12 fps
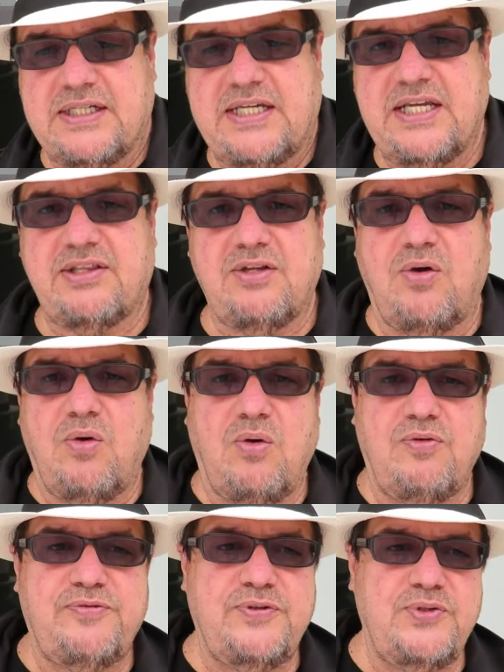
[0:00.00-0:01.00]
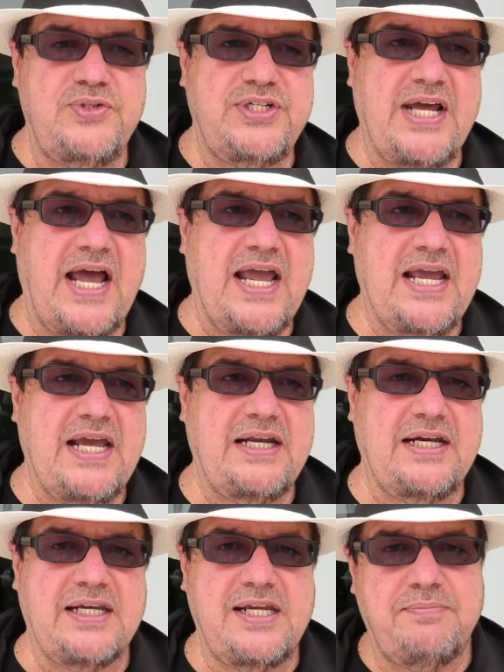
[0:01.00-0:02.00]
get the whole food
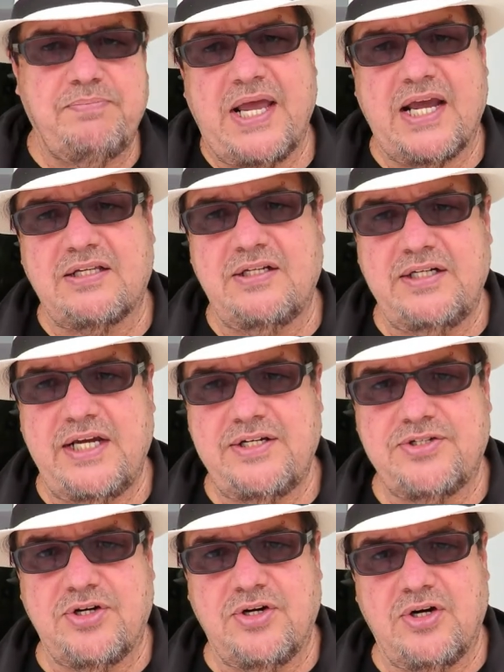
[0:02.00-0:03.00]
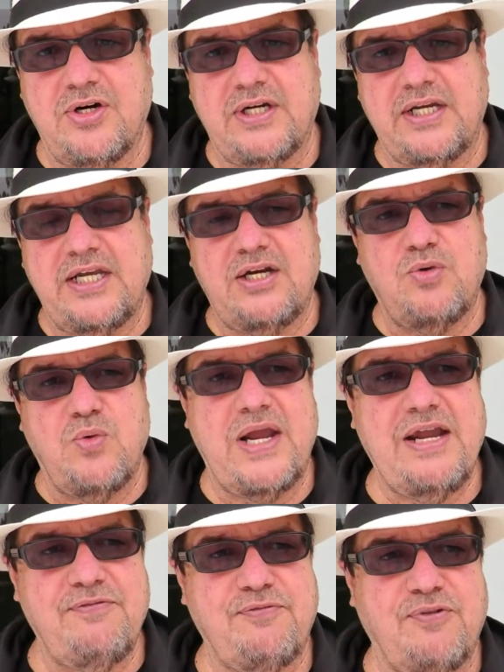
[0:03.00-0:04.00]
diet and get back to nature and get
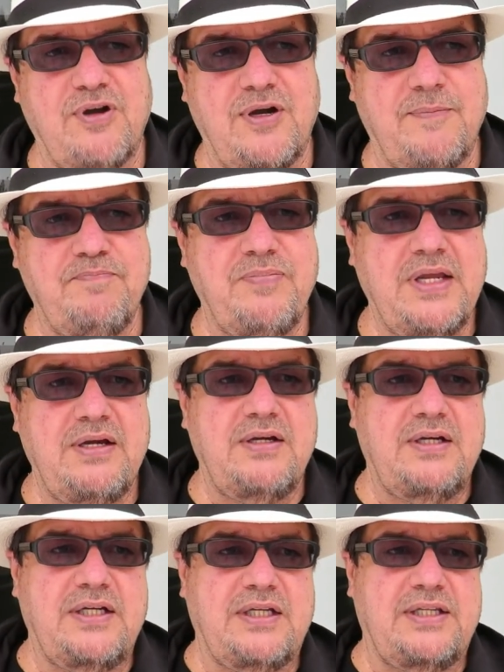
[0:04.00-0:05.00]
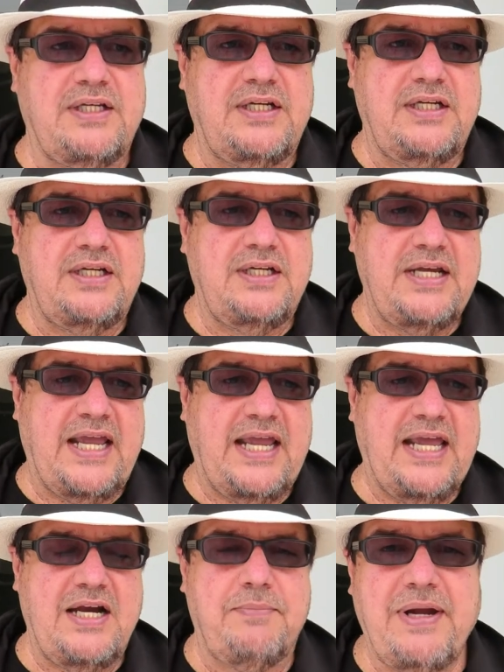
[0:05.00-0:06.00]
away from the
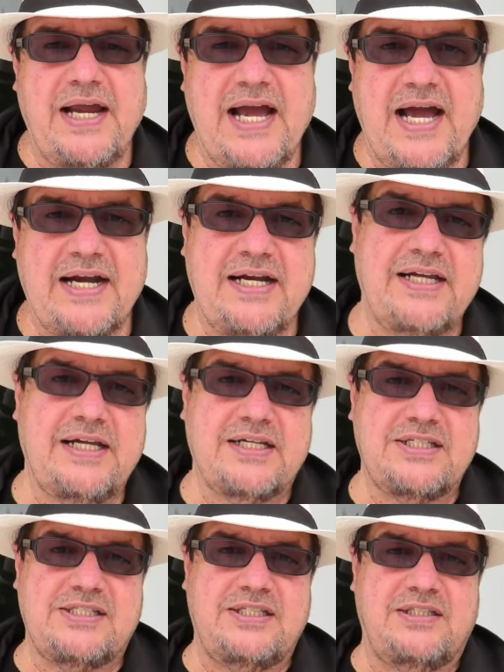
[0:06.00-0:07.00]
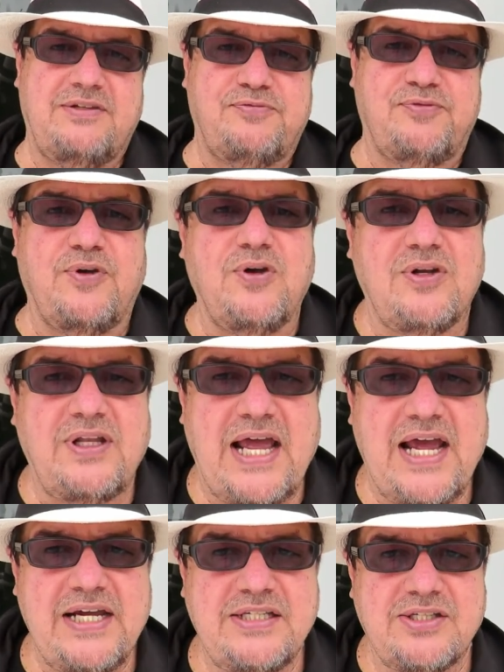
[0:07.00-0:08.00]
antibiotics and the
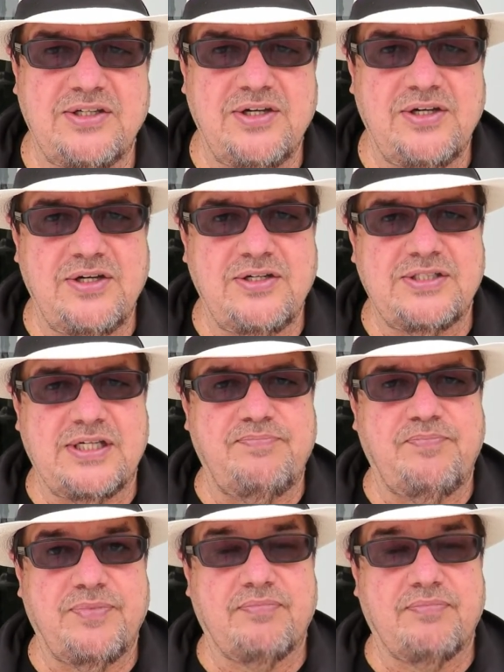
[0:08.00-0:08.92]
fertilizers, and